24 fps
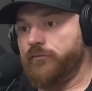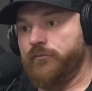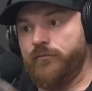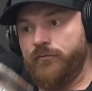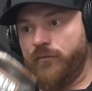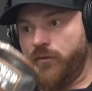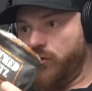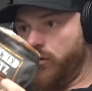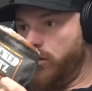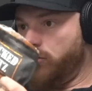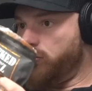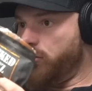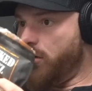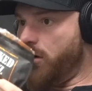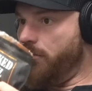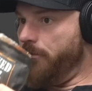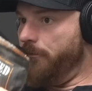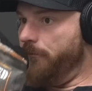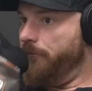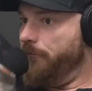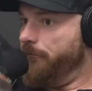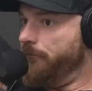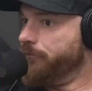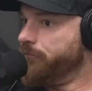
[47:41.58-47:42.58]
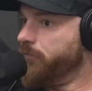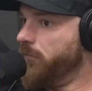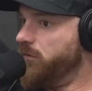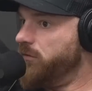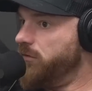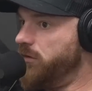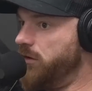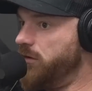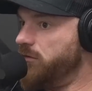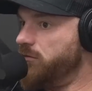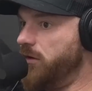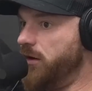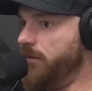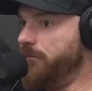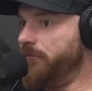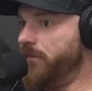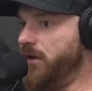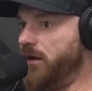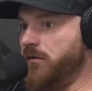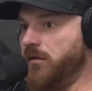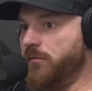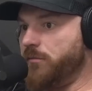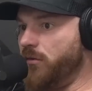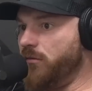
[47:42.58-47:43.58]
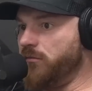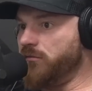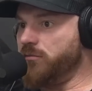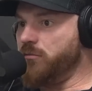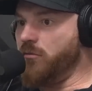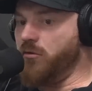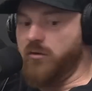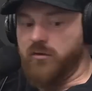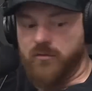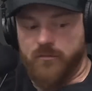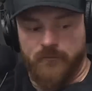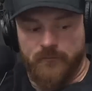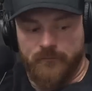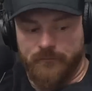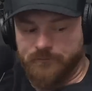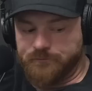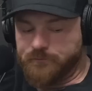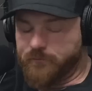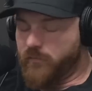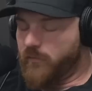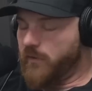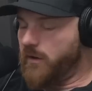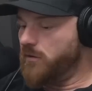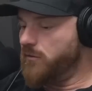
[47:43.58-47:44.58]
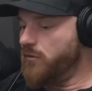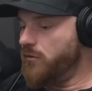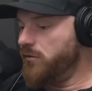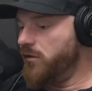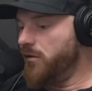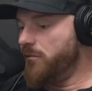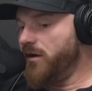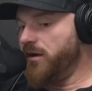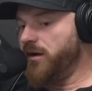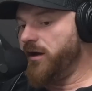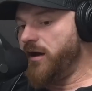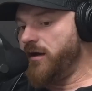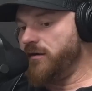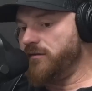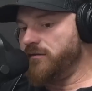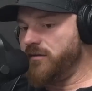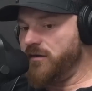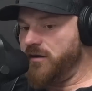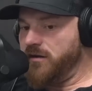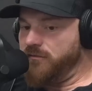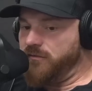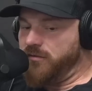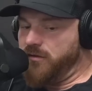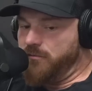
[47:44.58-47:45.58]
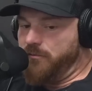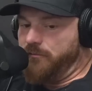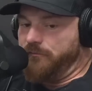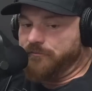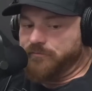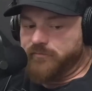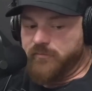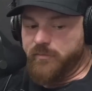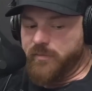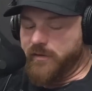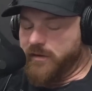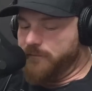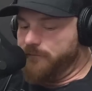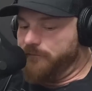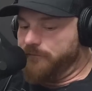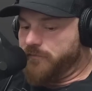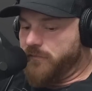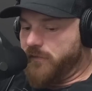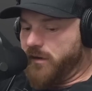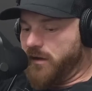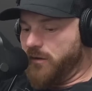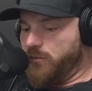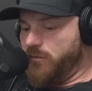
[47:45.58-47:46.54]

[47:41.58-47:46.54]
great job. Seriously, I'm not blowing smoke. I know you're my guest and everything, but I